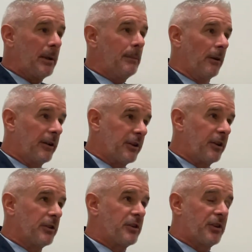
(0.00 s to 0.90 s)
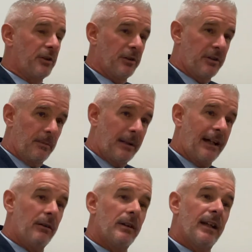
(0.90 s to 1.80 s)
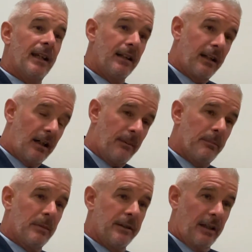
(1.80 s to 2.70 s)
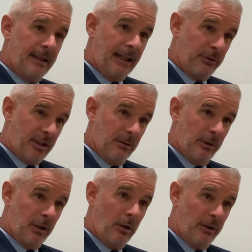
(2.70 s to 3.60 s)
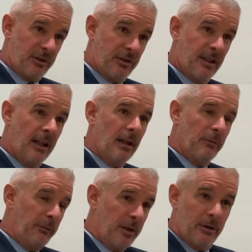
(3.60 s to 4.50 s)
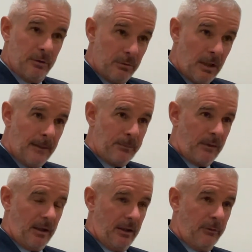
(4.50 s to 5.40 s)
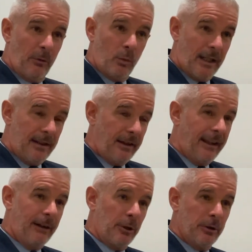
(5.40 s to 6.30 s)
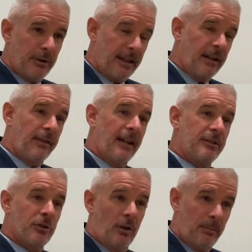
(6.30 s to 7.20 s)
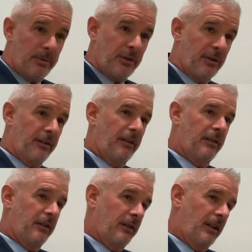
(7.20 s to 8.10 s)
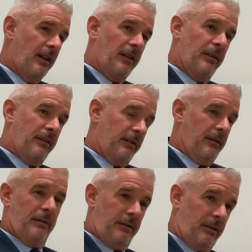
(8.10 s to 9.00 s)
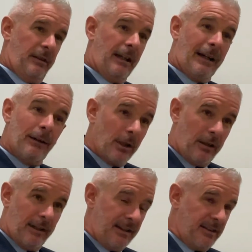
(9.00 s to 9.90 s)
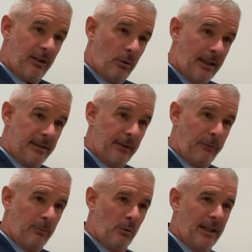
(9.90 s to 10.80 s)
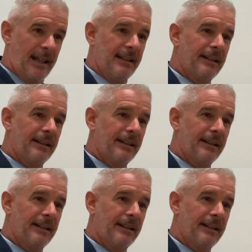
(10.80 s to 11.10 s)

People that are concerned about income and household costs view the way that they're earning and their jobs and their outgoings in quite a different way.